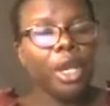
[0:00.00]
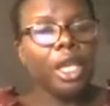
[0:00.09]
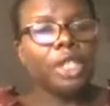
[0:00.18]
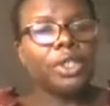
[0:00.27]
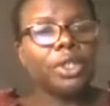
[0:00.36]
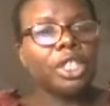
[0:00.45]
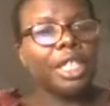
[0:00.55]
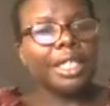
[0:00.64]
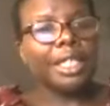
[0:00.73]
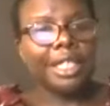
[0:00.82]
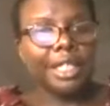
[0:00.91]
such
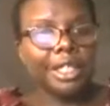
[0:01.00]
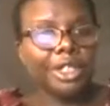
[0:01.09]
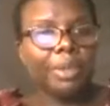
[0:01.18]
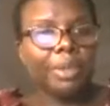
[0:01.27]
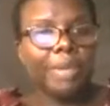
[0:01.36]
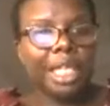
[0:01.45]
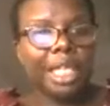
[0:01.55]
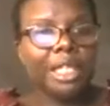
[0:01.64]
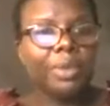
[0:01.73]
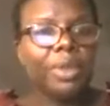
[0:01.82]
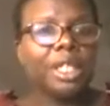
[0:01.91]
as the
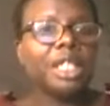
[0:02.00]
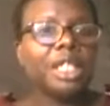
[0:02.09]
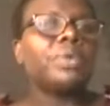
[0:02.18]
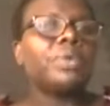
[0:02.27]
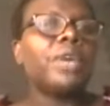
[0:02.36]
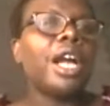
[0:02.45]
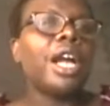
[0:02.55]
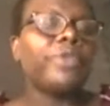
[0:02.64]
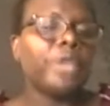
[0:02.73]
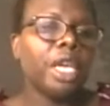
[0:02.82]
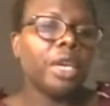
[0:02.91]
azithromycin, will have
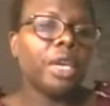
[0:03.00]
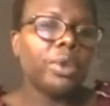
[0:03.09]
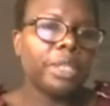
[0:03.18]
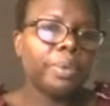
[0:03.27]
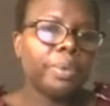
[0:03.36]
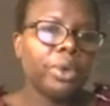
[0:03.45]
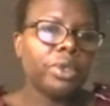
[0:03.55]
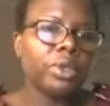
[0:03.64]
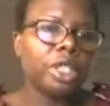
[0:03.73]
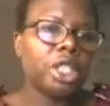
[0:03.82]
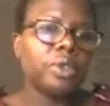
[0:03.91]
QT
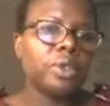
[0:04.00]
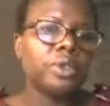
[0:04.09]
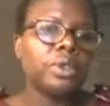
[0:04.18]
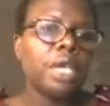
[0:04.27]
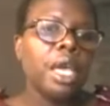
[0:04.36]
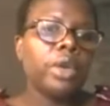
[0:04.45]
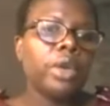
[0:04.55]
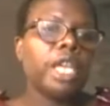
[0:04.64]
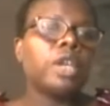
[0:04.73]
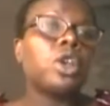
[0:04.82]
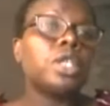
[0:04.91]
prolongations,
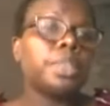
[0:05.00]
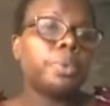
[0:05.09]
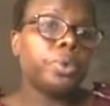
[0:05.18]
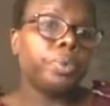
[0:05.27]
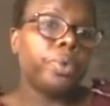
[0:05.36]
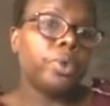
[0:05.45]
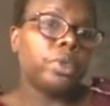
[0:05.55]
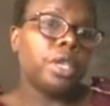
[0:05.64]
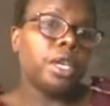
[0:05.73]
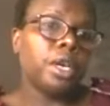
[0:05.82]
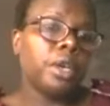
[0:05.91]
can cause
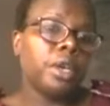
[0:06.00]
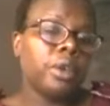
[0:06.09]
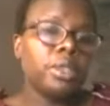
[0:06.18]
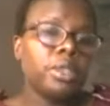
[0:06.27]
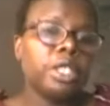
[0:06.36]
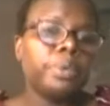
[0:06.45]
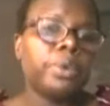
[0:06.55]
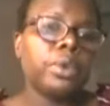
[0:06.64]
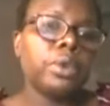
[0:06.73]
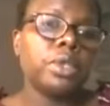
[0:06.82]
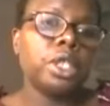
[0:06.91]
QT
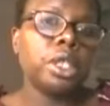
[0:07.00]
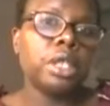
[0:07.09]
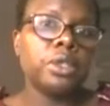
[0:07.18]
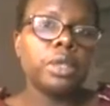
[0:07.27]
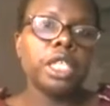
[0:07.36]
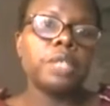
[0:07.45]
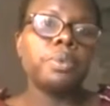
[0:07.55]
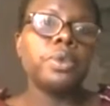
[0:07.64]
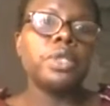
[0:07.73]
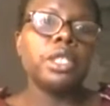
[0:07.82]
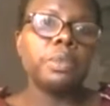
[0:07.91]
prolongation, and so
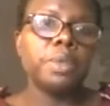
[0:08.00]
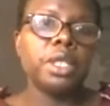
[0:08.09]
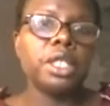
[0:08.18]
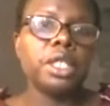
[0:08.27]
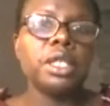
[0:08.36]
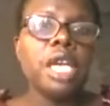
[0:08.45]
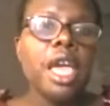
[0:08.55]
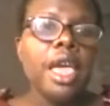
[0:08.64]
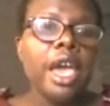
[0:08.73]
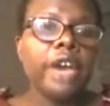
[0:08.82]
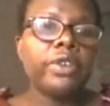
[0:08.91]
exposing the patient
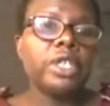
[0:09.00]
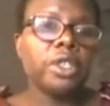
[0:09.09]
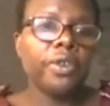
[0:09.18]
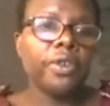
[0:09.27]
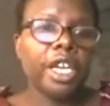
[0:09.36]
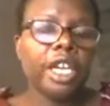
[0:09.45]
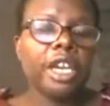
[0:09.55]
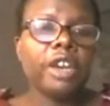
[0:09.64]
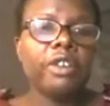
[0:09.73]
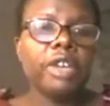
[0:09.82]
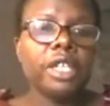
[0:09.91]
at risk of cardiac
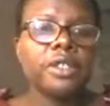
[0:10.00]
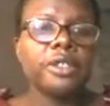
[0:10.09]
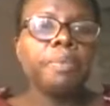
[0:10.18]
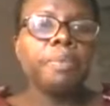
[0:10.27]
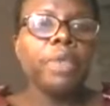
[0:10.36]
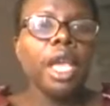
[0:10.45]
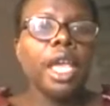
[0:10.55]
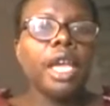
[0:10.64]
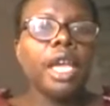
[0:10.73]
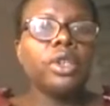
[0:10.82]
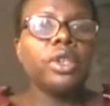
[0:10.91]
arrest.
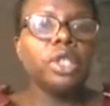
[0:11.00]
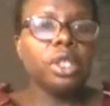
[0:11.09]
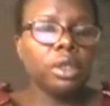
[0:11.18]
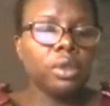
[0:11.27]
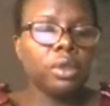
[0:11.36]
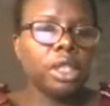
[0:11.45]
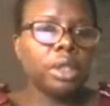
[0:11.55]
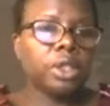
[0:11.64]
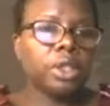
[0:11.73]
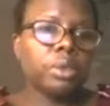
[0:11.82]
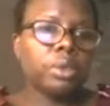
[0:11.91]
And not only,
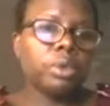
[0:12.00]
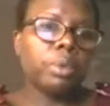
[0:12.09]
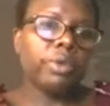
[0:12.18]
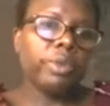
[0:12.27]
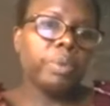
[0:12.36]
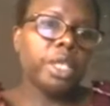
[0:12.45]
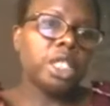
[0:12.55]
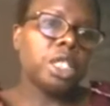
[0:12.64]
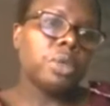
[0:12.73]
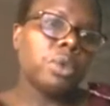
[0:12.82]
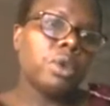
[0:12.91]
some of the
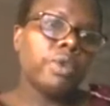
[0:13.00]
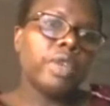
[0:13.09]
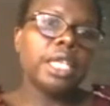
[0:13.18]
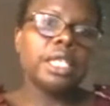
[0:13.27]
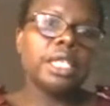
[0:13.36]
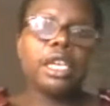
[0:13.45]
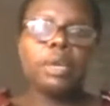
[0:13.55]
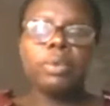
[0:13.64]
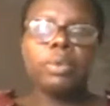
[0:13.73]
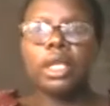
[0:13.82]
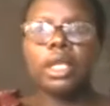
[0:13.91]
patients with COVID-19
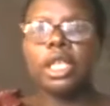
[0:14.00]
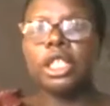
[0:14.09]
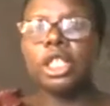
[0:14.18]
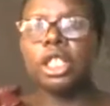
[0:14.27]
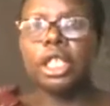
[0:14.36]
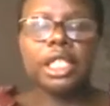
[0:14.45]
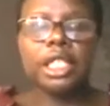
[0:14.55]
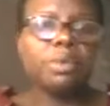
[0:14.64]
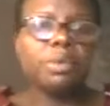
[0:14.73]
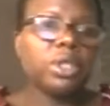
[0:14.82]
come with GI symptoms, they